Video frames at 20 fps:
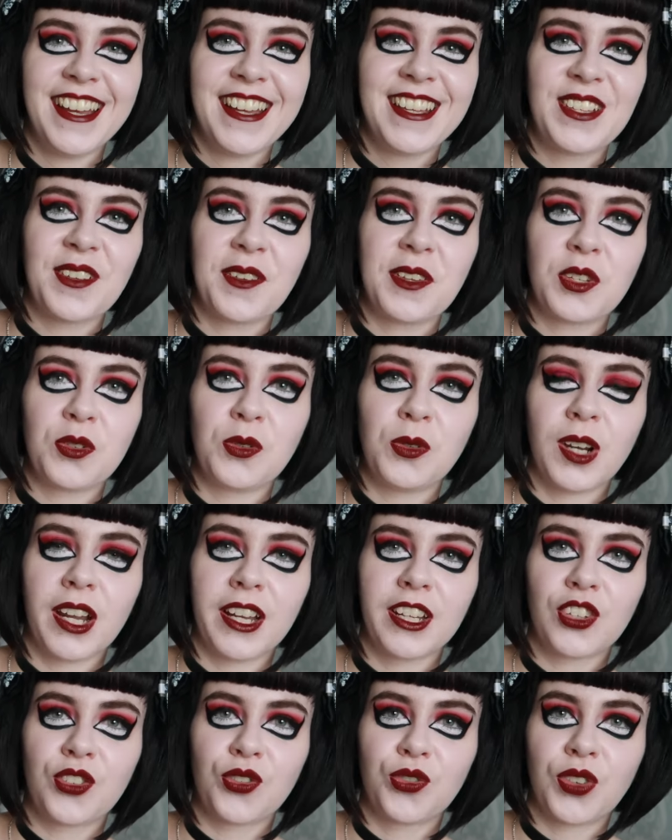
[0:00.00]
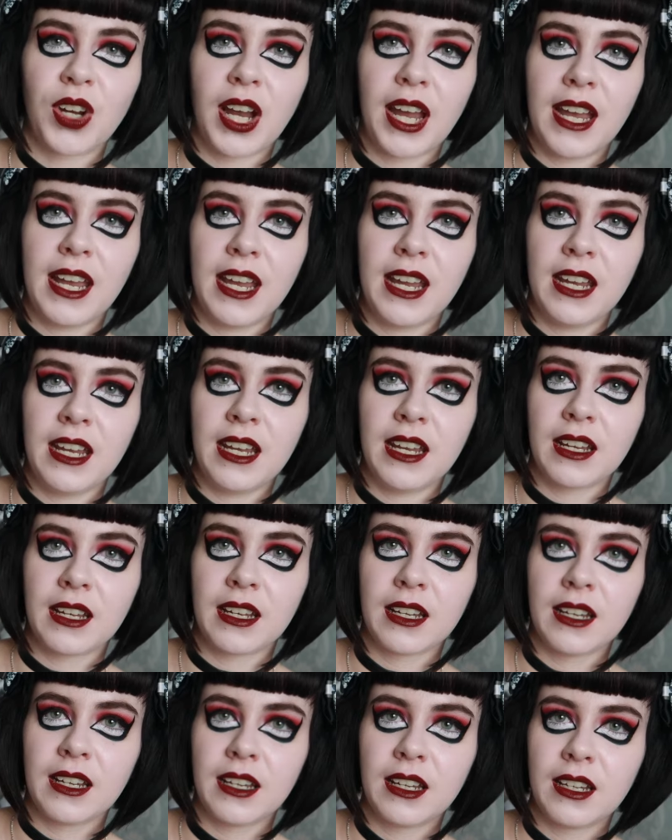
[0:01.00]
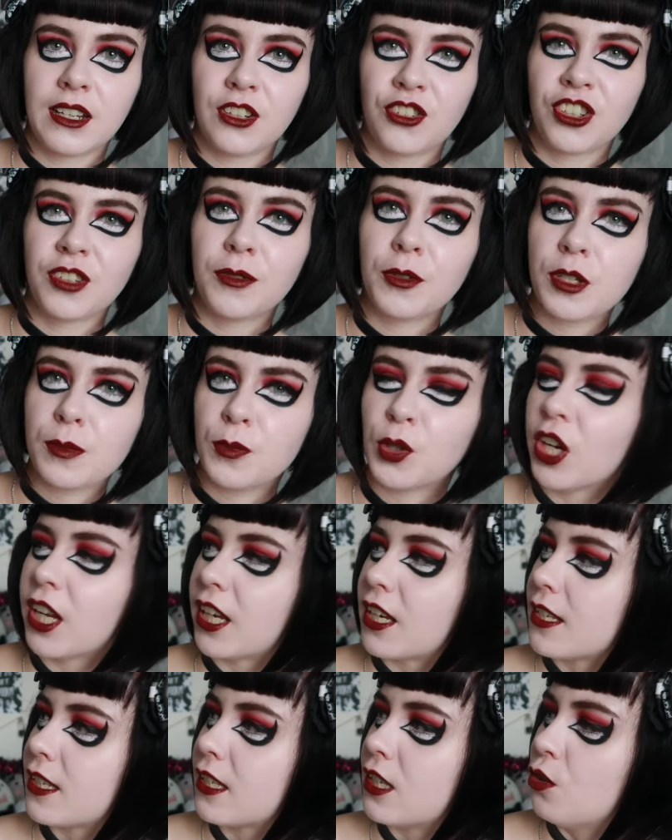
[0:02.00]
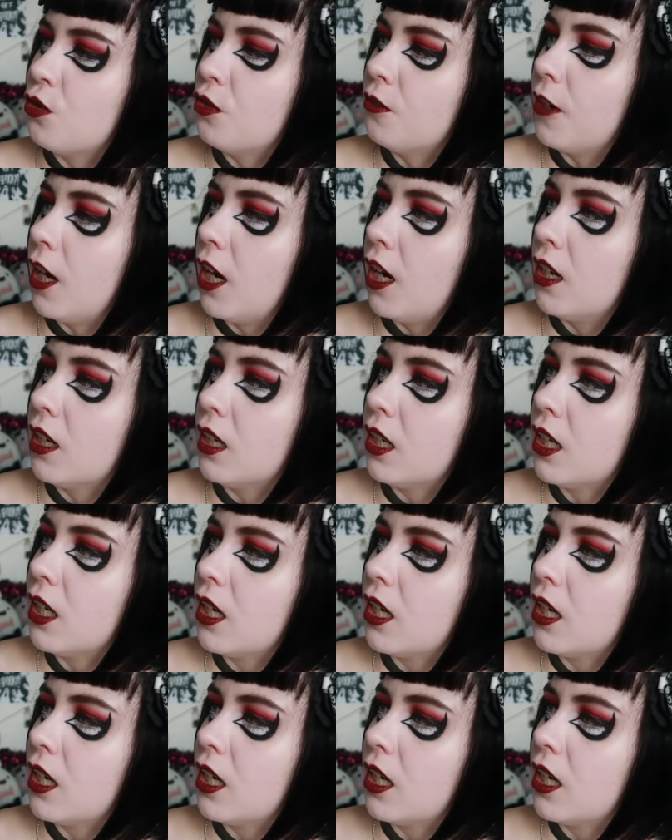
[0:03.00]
So it's all like grey, well, it's more like a silver,